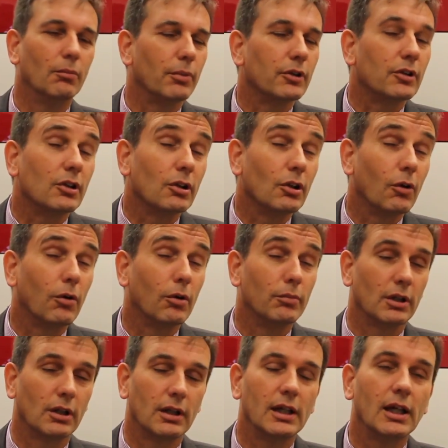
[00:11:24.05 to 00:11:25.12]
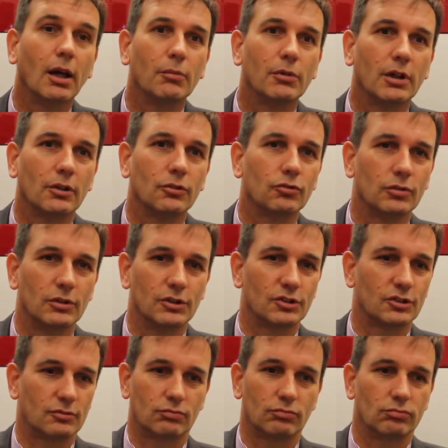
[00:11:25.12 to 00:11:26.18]
But in lower middle income
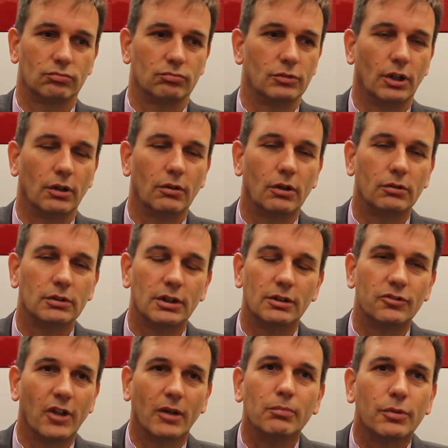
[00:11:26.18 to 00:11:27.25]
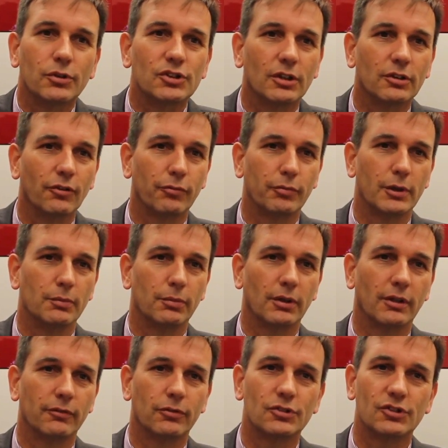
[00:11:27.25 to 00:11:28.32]
countries, only 10% of people
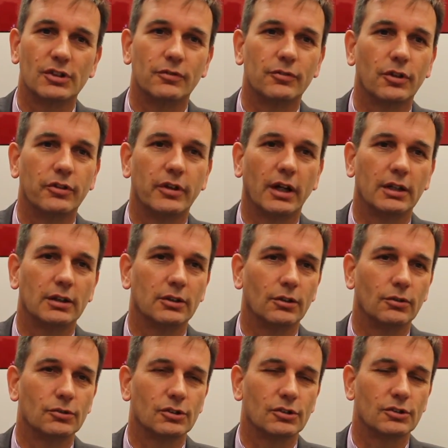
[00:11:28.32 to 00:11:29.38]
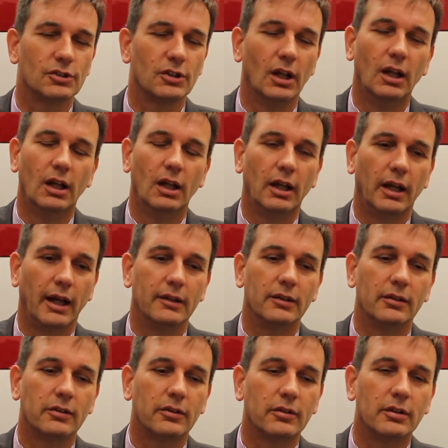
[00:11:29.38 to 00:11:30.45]
have received a diagnosis.
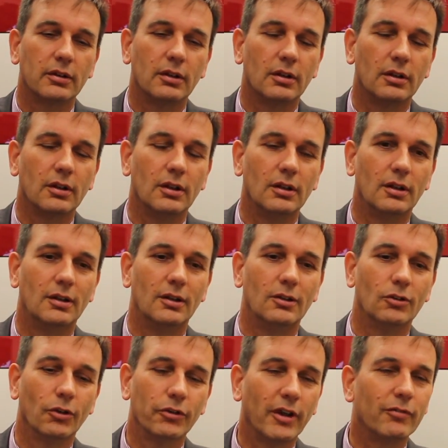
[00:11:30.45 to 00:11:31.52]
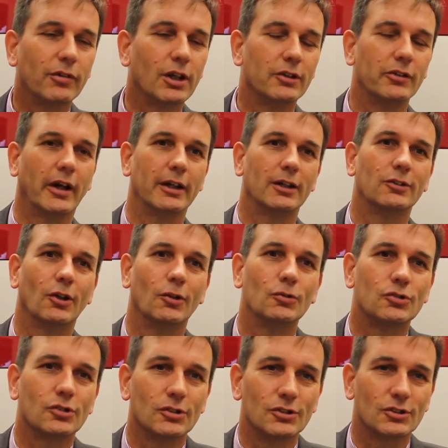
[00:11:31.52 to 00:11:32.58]
And not having a
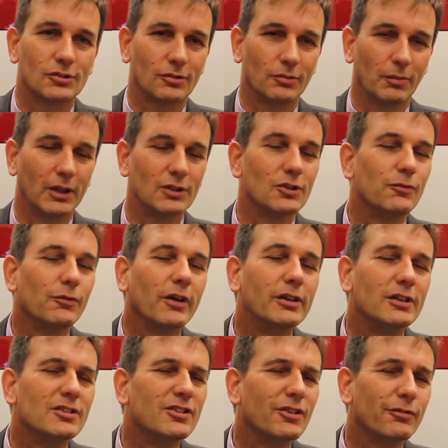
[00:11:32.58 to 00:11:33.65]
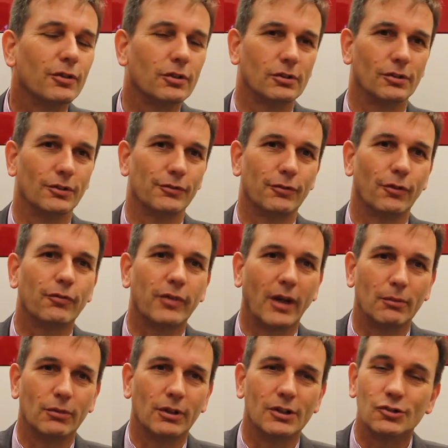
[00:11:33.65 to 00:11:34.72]
diagnosis makes it very difficult for
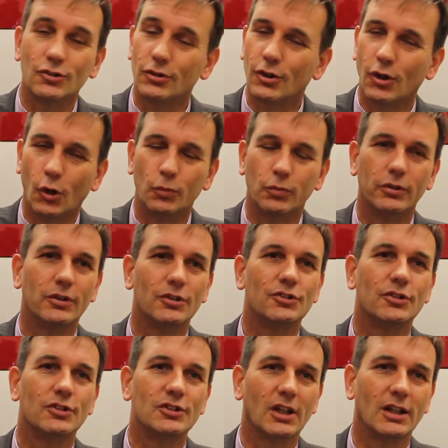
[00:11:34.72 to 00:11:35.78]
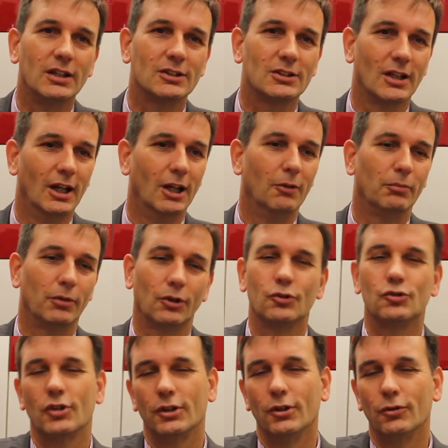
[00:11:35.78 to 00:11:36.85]
families to cope with this disease,
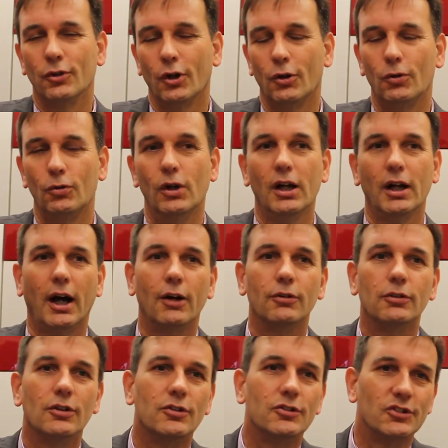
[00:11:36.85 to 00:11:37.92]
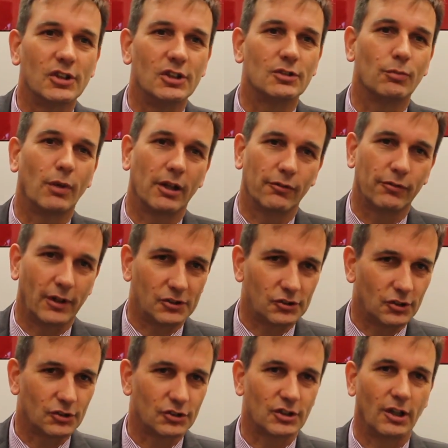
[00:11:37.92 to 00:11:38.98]
because they don't know how the disease
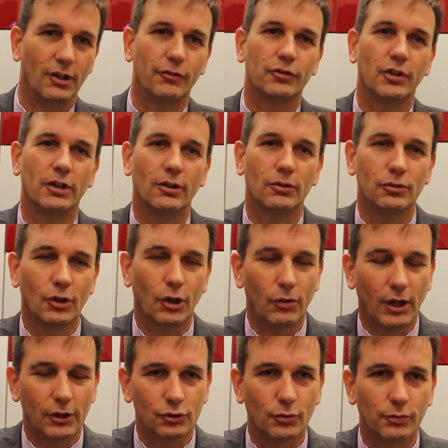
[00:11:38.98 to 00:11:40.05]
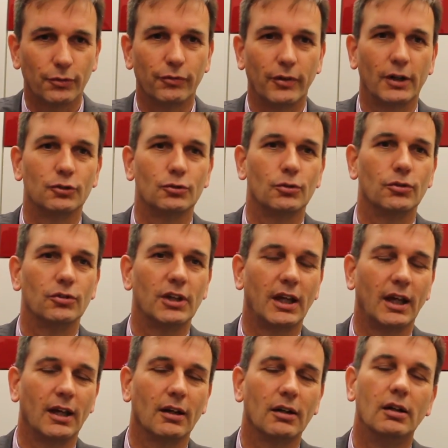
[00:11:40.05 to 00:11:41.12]
manifests itself, they don't know how to provide good
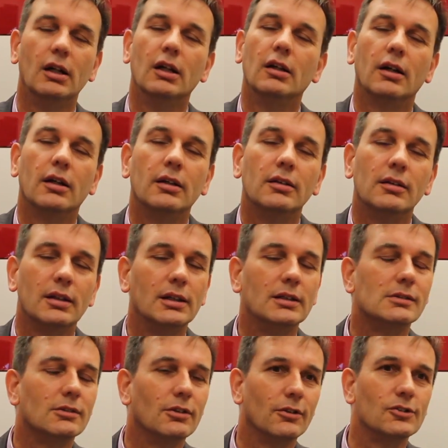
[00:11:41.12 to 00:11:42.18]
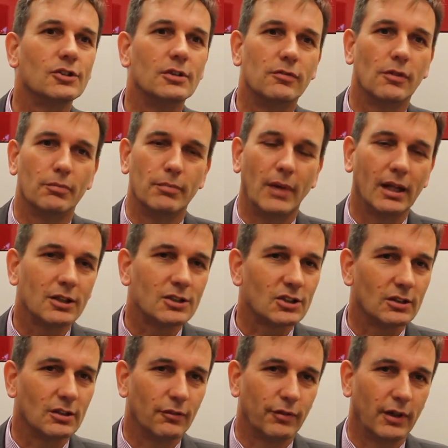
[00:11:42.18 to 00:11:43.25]
care. And indeed, there is even
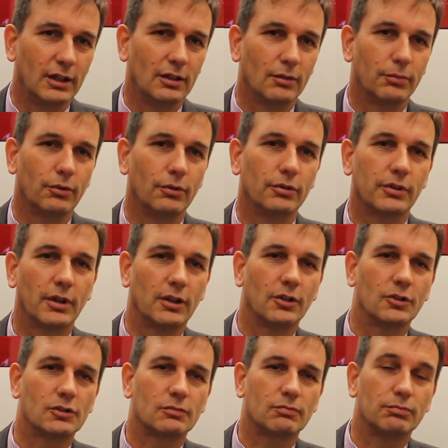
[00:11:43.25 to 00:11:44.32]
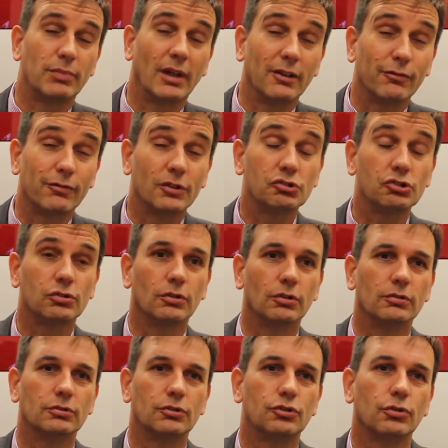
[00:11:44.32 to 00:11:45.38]
medicine available that is
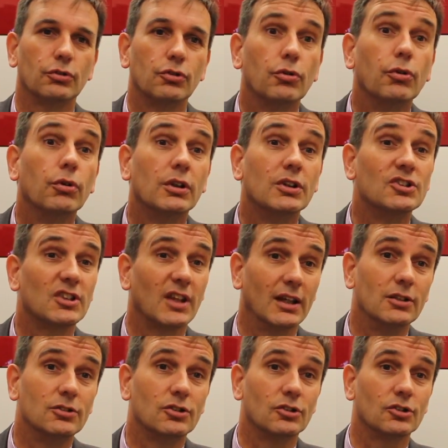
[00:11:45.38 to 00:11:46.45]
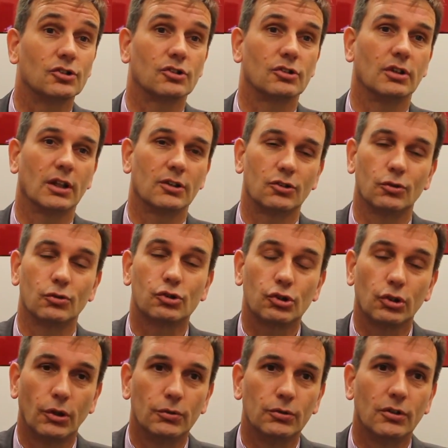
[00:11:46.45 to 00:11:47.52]
beneficial during the early stages that could
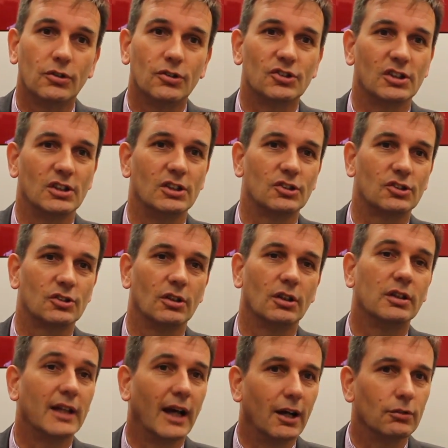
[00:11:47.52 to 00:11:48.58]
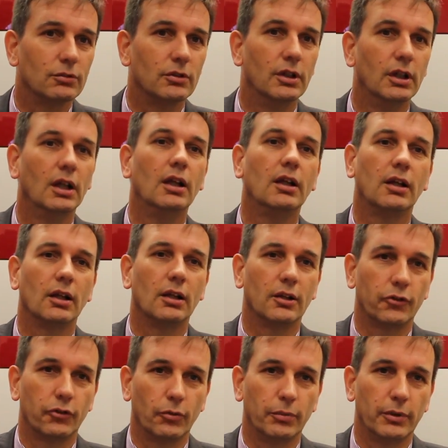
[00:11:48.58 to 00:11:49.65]
slow the disease down a
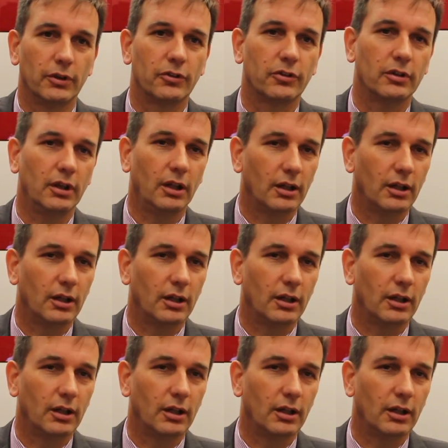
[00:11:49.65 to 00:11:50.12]
little bit.